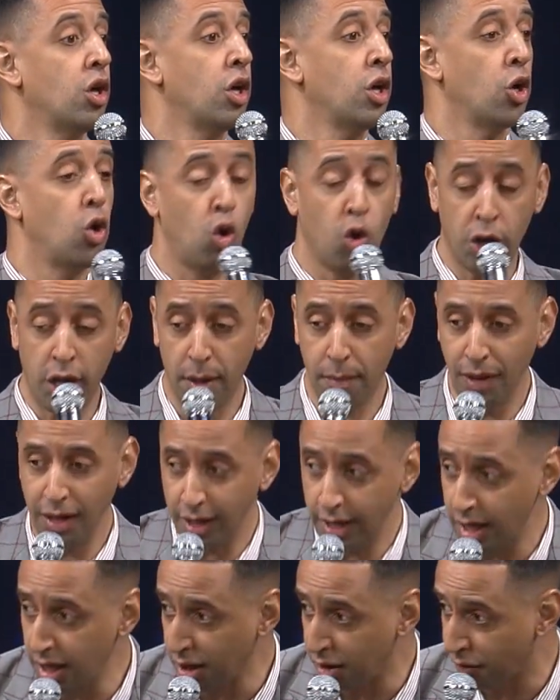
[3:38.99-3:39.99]
Who did he
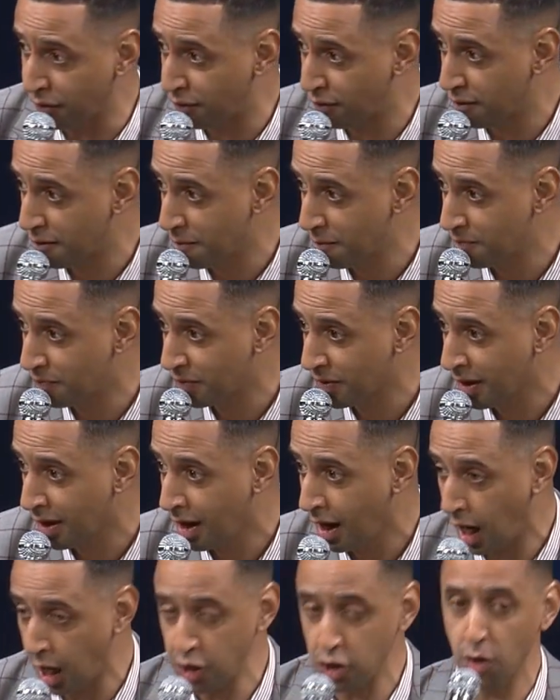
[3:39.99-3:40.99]
believe?
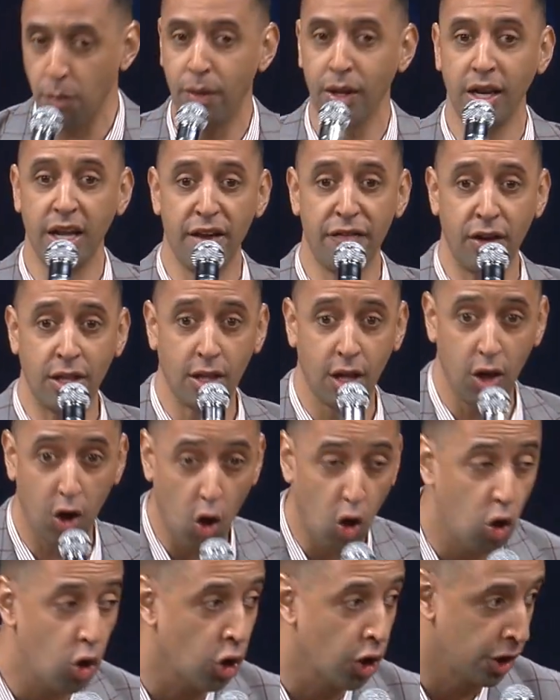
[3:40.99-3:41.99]
Are you believing the
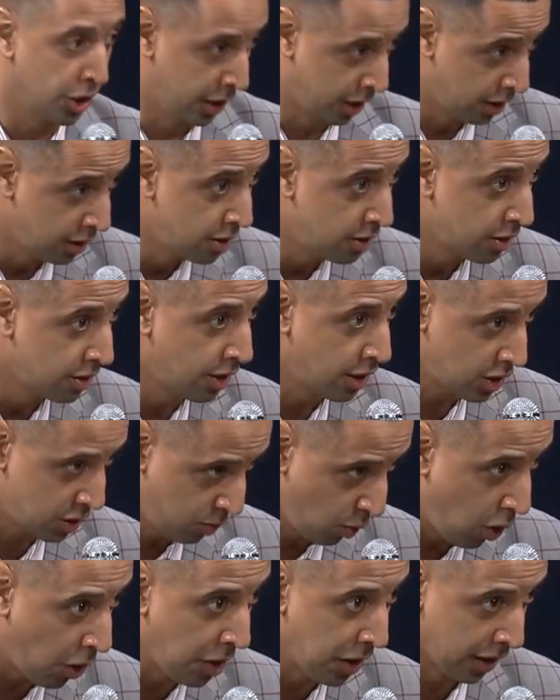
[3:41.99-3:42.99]
Lord this
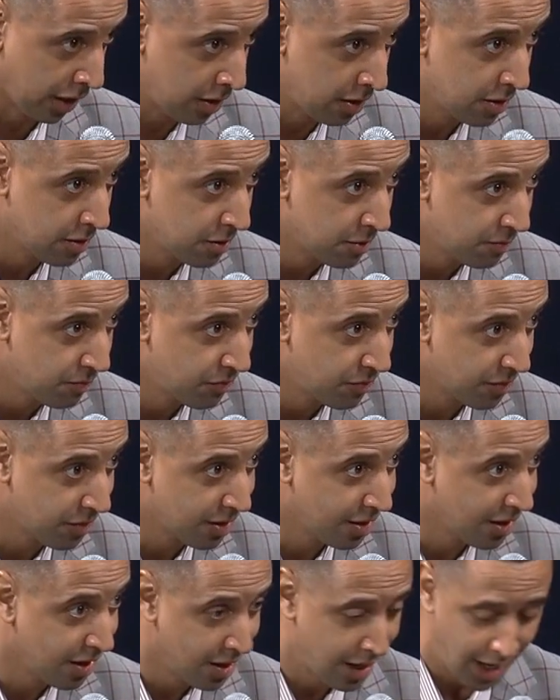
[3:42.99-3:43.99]
morning?
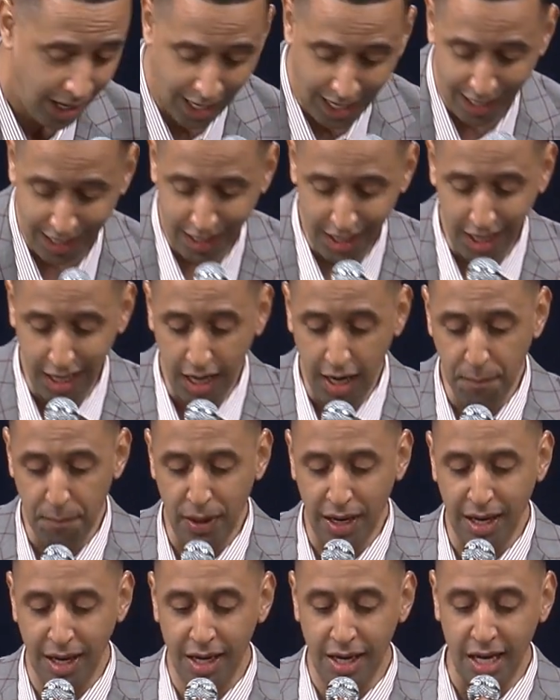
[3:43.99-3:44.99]
And he
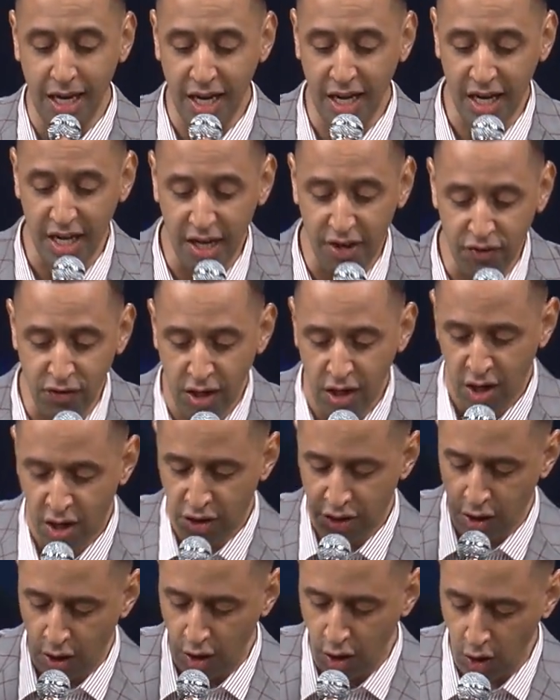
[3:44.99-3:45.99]
believed
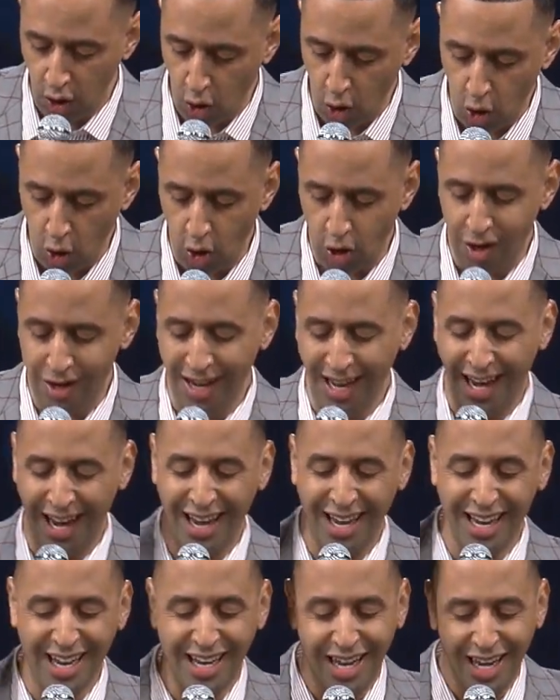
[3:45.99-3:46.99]
the Lord,
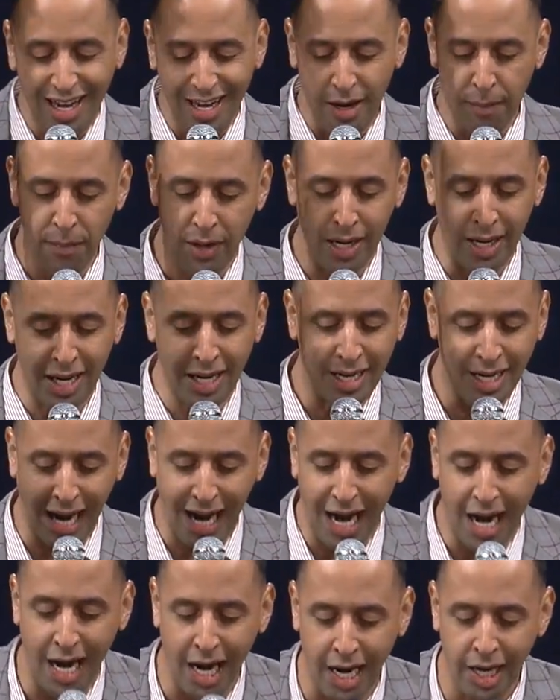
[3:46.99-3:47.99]
and he, meaning
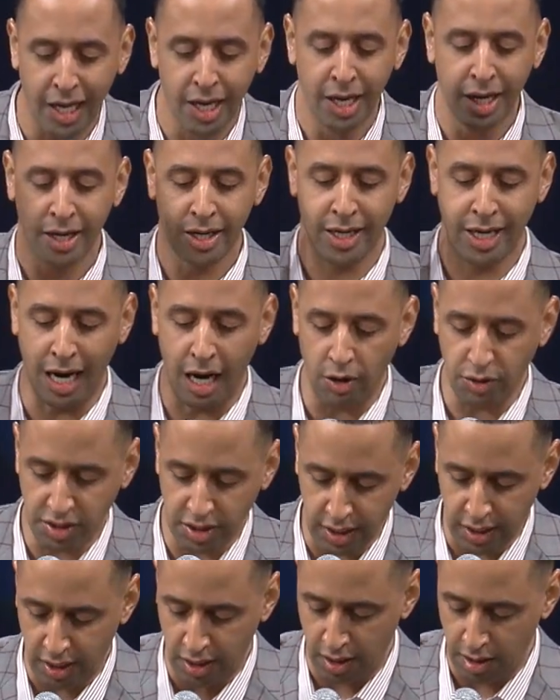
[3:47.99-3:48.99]
God,
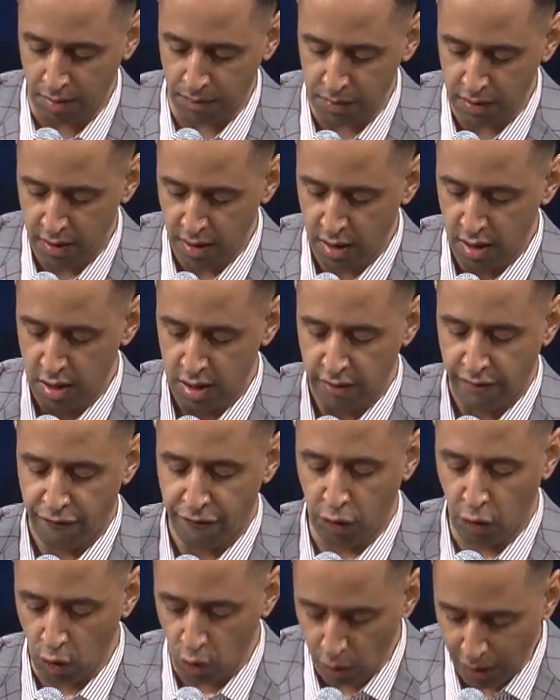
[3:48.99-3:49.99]
counted him
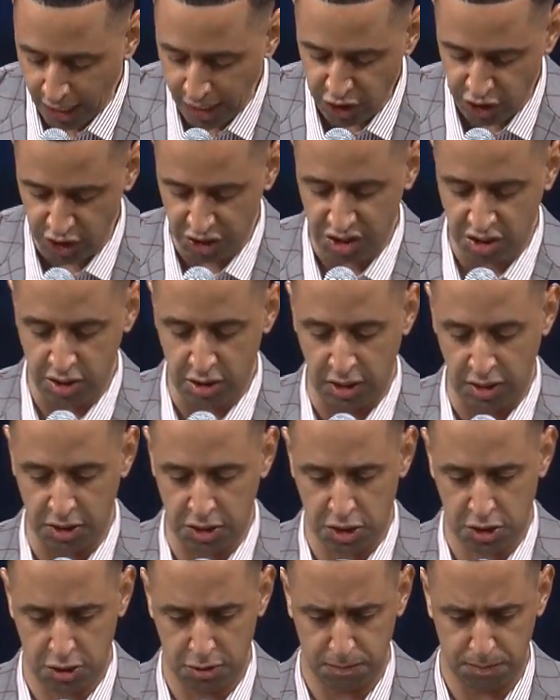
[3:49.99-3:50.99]
for
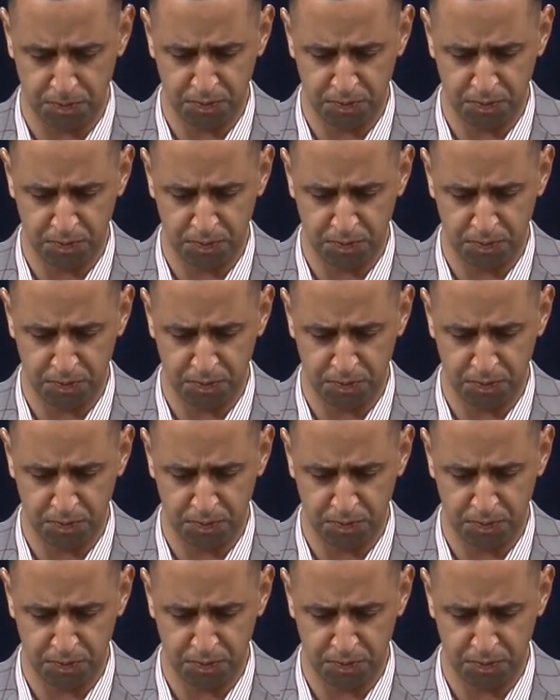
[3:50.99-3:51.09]
righteousness